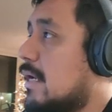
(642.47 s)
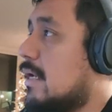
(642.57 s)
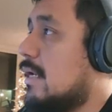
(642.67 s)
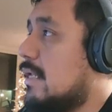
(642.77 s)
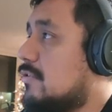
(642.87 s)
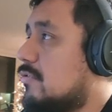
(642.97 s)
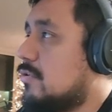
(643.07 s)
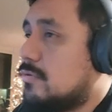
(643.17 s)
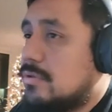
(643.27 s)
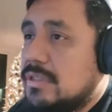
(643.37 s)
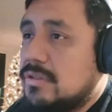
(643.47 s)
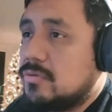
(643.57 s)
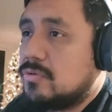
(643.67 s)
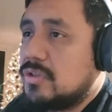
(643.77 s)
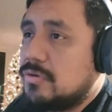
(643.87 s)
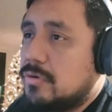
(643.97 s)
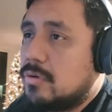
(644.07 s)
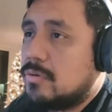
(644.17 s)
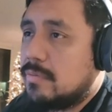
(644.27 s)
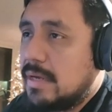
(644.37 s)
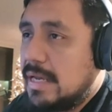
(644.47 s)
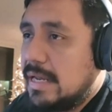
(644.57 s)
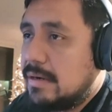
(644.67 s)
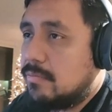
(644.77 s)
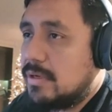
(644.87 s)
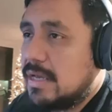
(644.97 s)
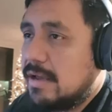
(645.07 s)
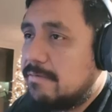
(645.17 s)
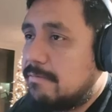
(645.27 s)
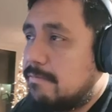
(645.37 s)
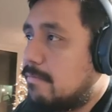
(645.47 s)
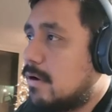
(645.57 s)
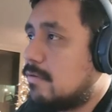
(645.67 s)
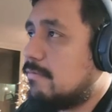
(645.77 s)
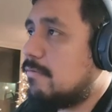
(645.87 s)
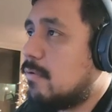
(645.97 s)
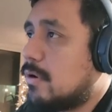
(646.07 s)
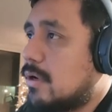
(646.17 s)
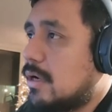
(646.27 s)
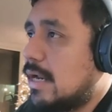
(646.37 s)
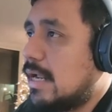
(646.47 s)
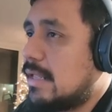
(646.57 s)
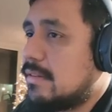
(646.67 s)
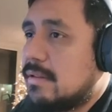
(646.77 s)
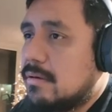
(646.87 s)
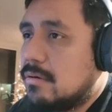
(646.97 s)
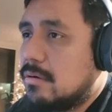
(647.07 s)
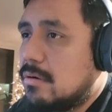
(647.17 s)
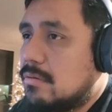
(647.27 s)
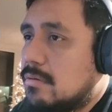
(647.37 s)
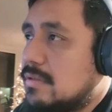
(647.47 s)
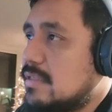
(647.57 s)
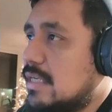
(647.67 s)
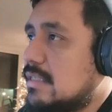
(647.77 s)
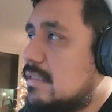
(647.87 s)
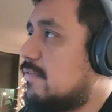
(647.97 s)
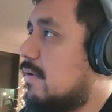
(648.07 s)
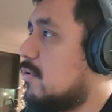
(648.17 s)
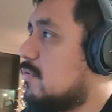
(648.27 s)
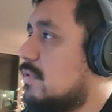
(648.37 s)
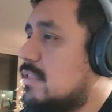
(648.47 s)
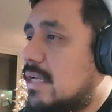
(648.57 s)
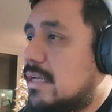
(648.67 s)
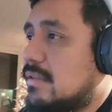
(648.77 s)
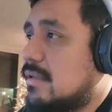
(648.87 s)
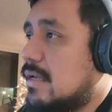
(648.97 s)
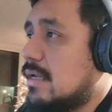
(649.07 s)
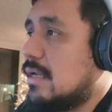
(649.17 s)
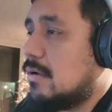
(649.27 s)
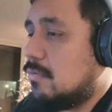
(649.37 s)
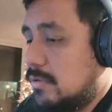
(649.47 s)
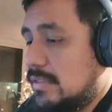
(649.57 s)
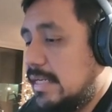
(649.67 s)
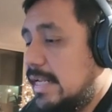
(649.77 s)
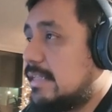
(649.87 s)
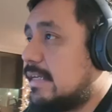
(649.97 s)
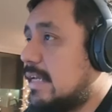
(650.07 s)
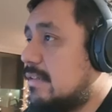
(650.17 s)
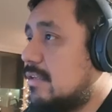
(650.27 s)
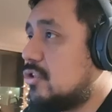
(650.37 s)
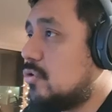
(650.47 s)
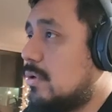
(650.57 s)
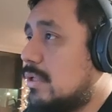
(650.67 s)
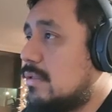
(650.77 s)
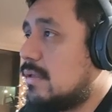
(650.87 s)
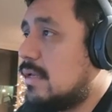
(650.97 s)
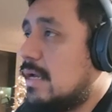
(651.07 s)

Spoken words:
Let's return this to 0, and we have gun 4 and gun 6, if I'm not mistaken. We select again the joint.